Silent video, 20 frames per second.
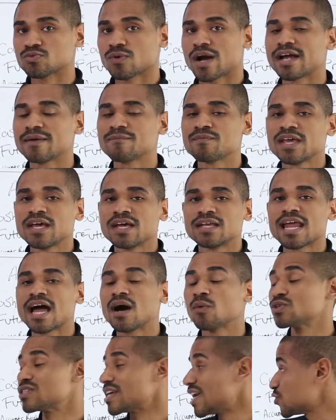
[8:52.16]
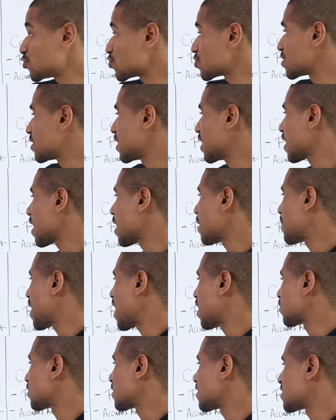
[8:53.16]
right? Now, what's interesting
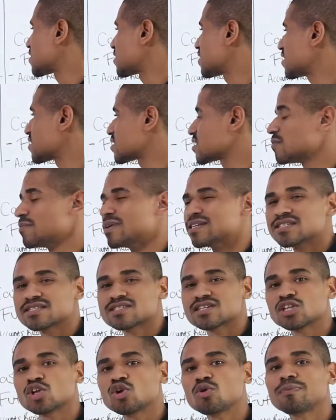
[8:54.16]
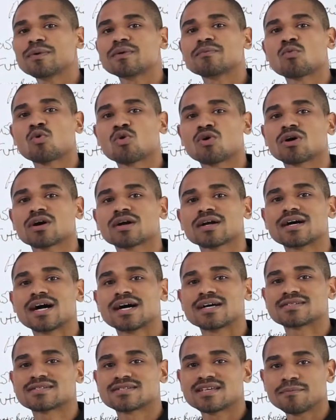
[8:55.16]
about this system is it's a little bit more
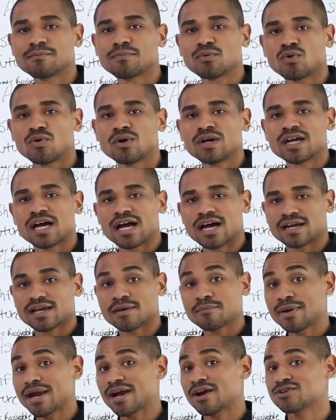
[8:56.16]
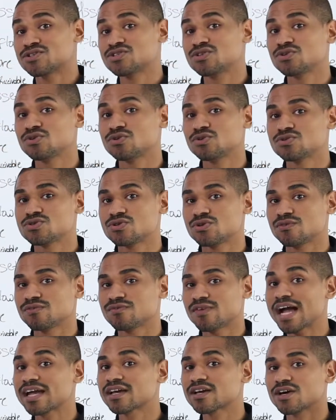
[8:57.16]
simple compared to
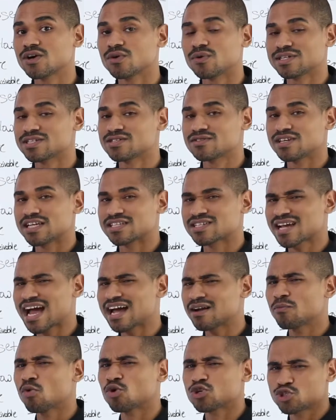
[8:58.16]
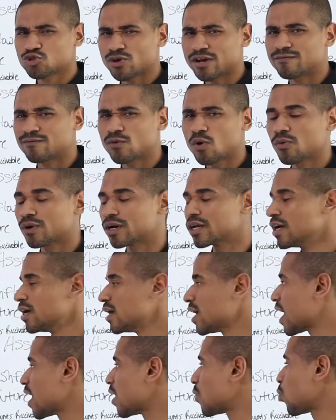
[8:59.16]
FICO. It's kind of more straightforward.
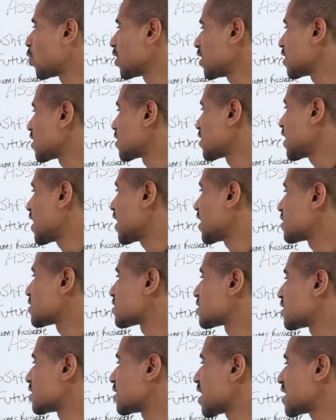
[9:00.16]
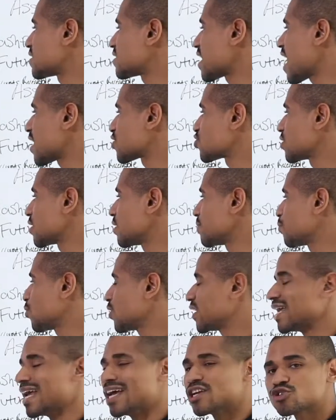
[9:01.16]
One of the things that's actually
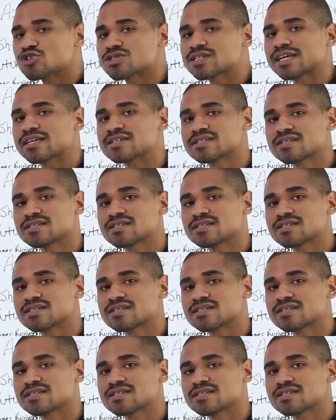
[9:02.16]
pretty interesting and